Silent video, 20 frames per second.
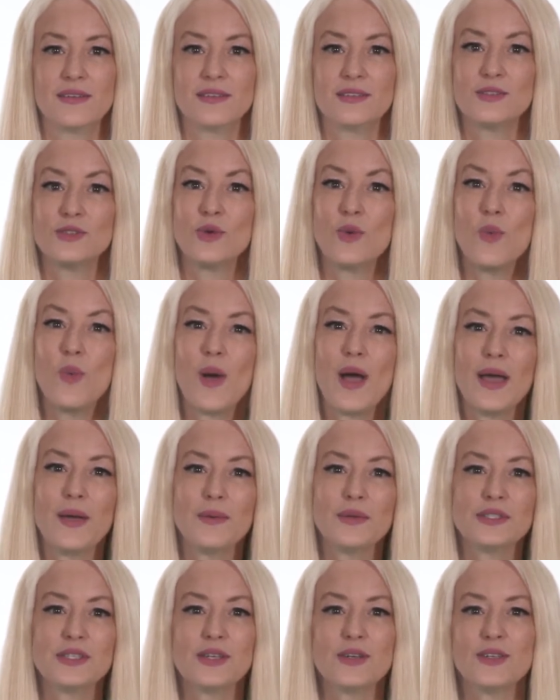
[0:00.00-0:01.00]
So why
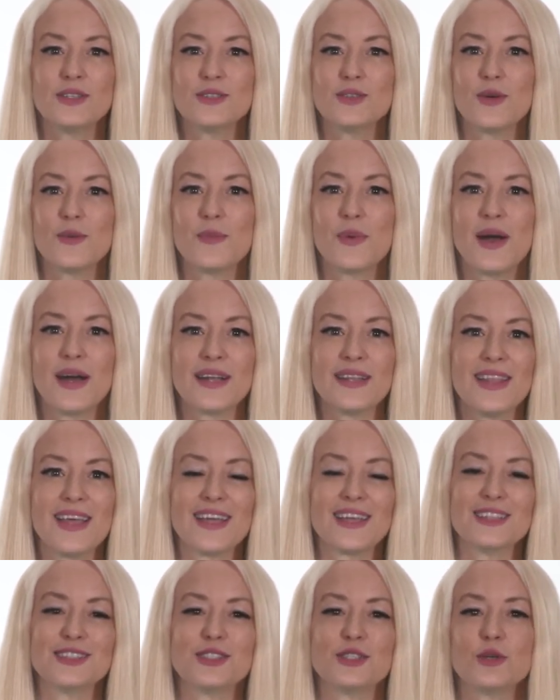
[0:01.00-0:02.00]
was it also a product that
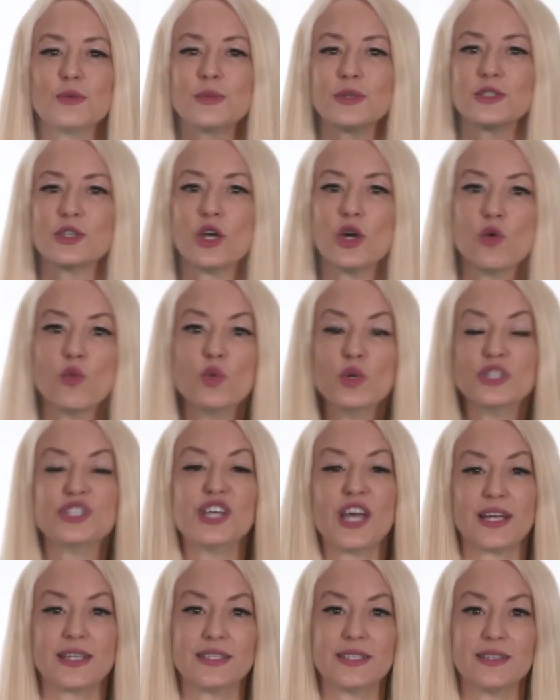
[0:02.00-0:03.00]
consumers
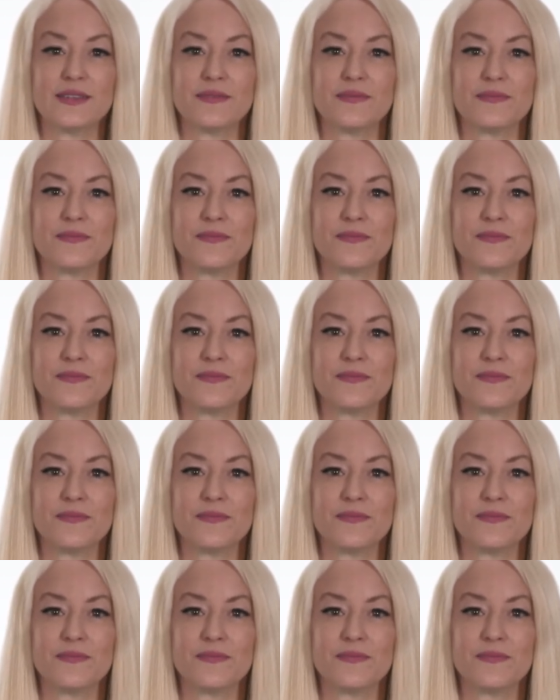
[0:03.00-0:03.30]
rejected?